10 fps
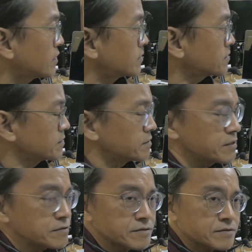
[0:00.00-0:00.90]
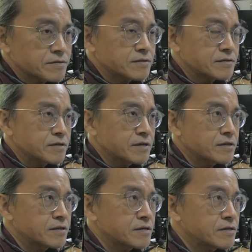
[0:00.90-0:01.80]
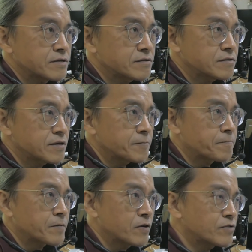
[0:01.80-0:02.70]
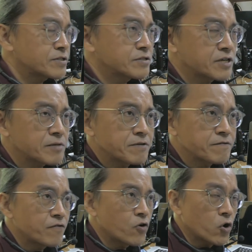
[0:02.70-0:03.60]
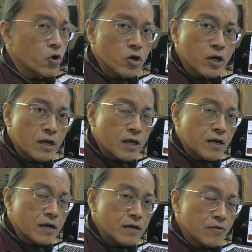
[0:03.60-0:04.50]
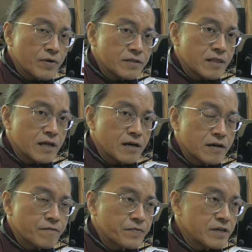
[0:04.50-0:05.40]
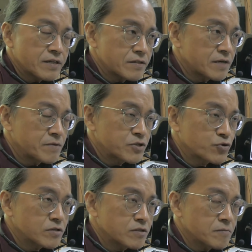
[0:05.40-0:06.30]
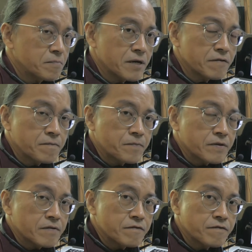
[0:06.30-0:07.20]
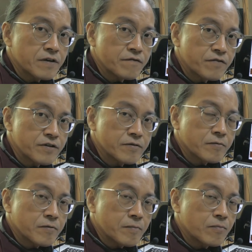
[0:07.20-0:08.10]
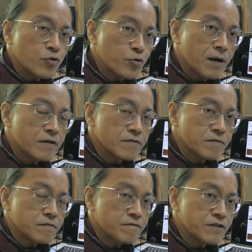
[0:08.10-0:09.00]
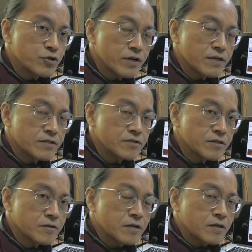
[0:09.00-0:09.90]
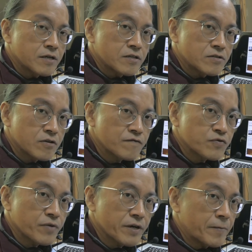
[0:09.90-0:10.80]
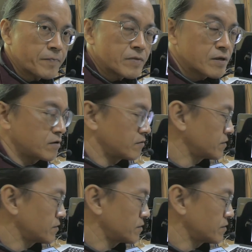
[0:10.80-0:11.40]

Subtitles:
Okay, yesterday, or rather the day before, I went live and demonstrated my favorite mobile video editing software, or